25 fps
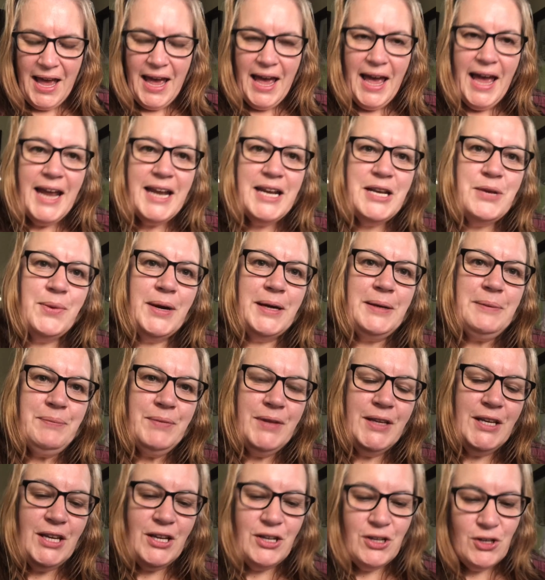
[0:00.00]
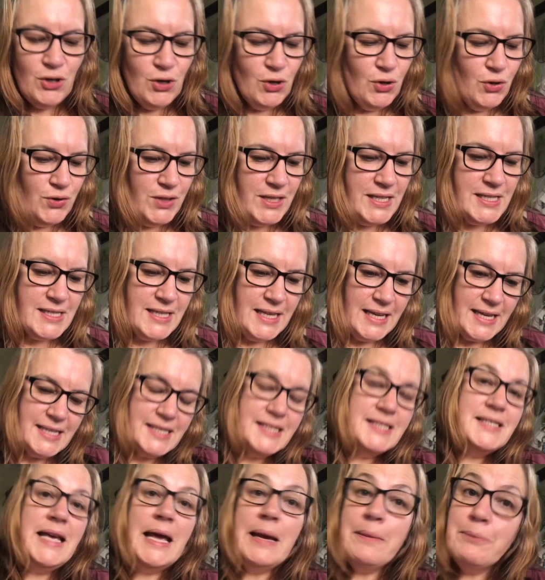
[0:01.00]
anyway, you could call this like a
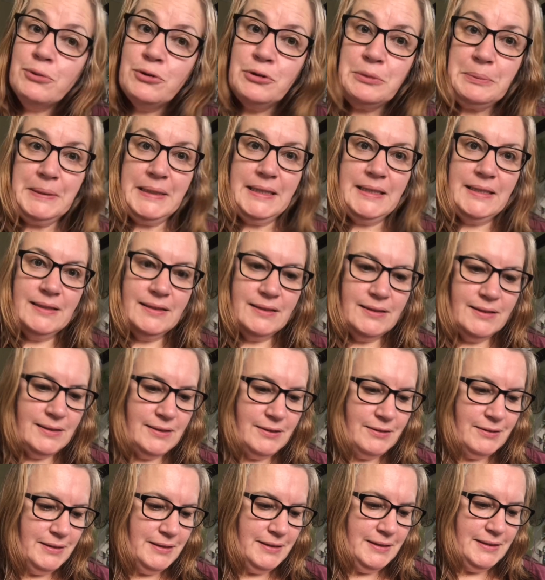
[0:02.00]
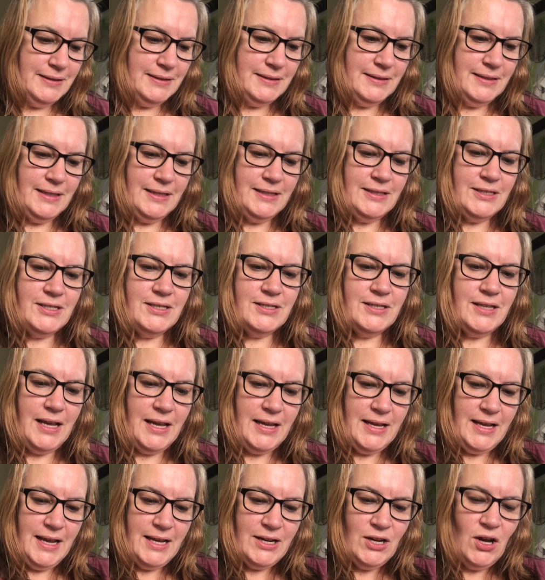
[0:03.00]
sample piece, all right?
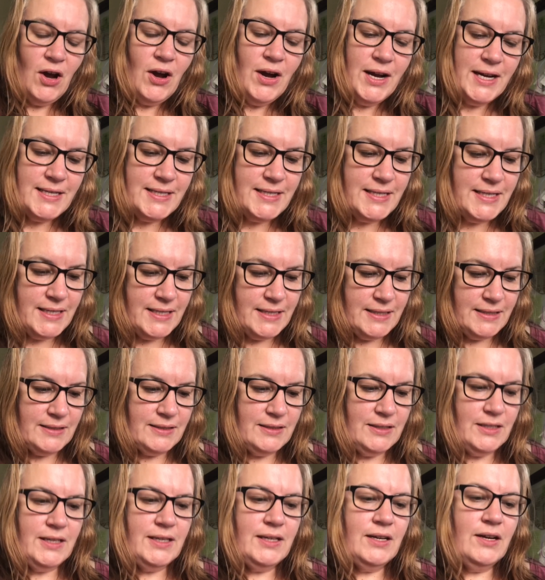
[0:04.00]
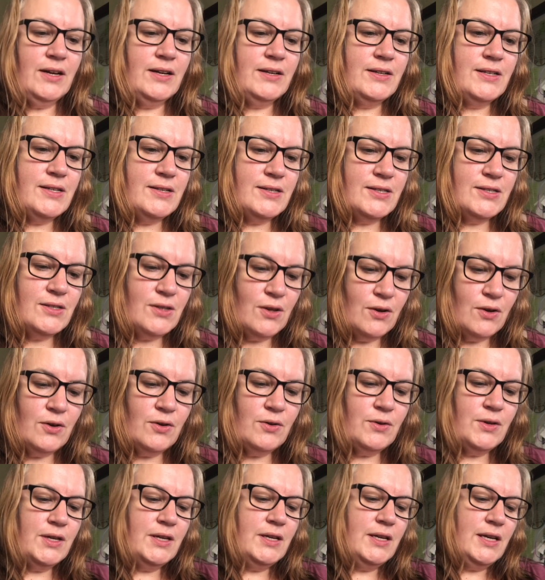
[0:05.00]
An idea. I
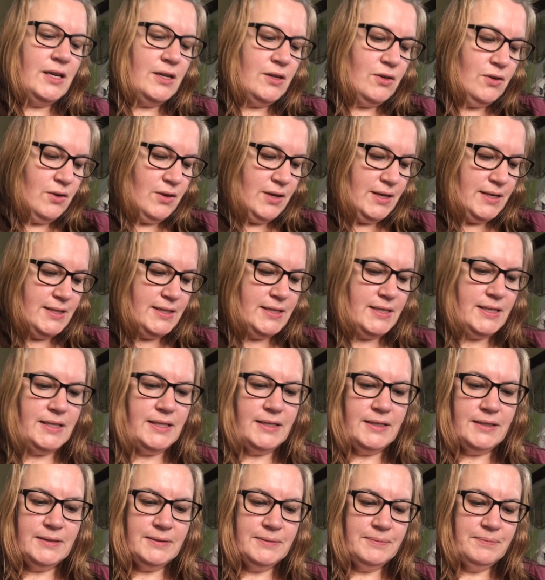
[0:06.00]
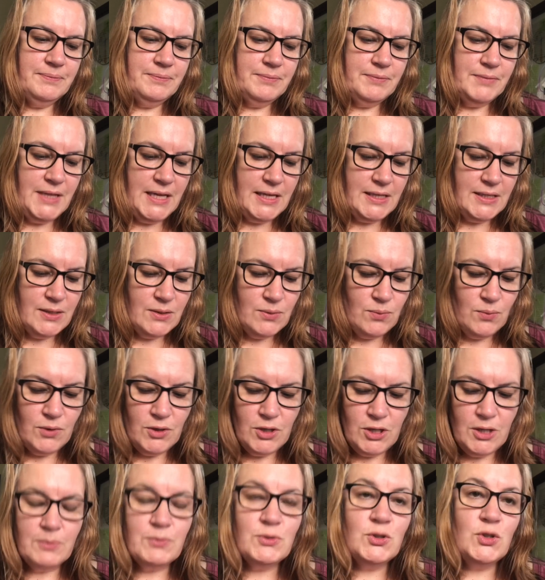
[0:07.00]
sewing an idea. That's what
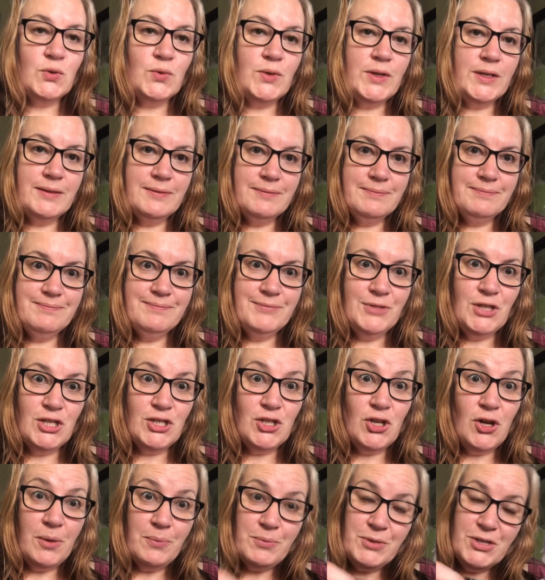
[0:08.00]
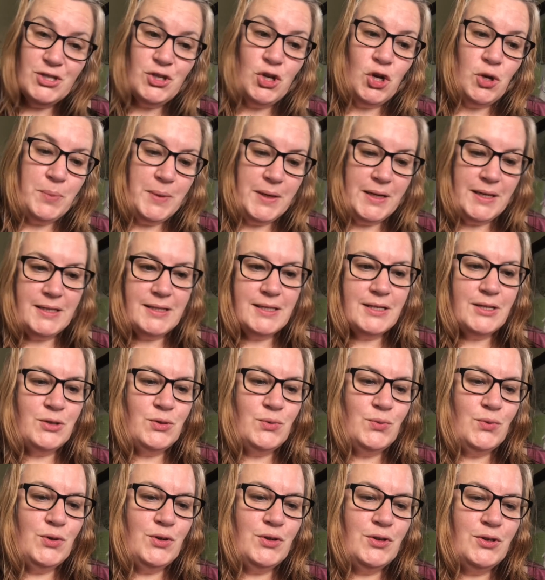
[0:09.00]
I'm doing, and I'm just hoping it's going to
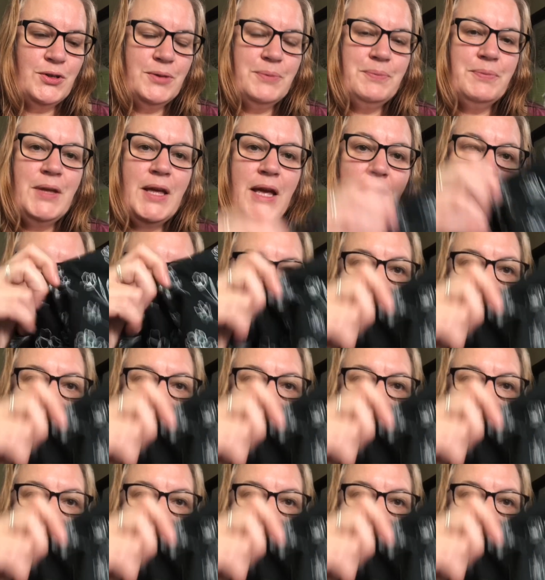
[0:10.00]
work. But